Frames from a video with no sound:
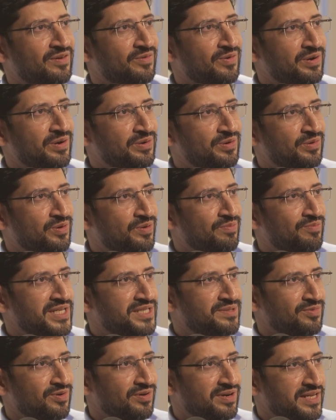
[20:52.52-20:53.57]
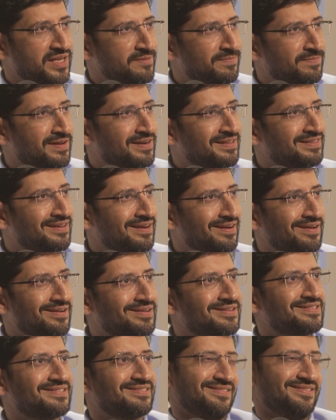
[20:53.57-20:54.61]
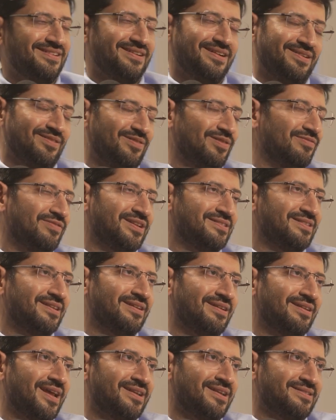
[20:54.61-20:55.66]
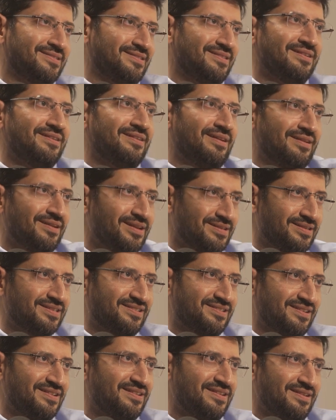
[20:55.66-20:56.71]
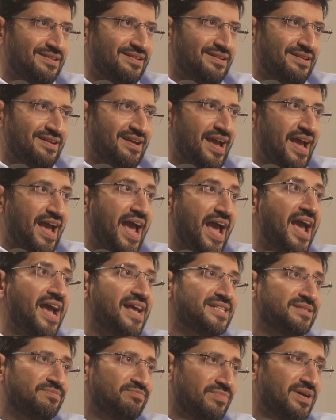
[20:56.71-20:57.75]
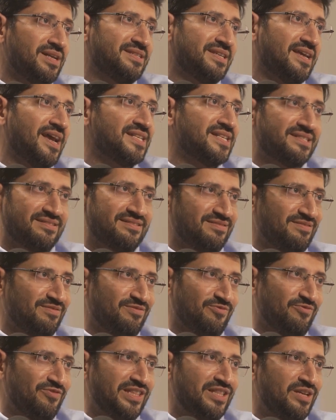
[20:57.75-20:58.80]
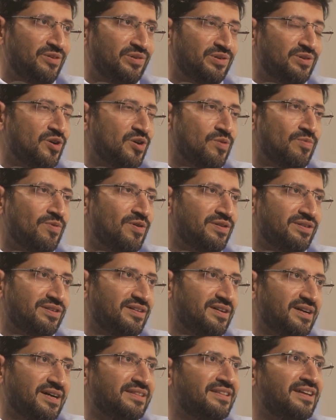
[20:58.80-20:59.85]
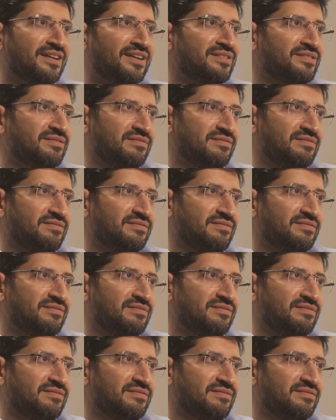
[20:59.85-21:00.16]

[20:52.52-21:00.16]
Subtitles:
are going to go much more deeper in the lungs. Always there lies the risk, as much as whether you talk about other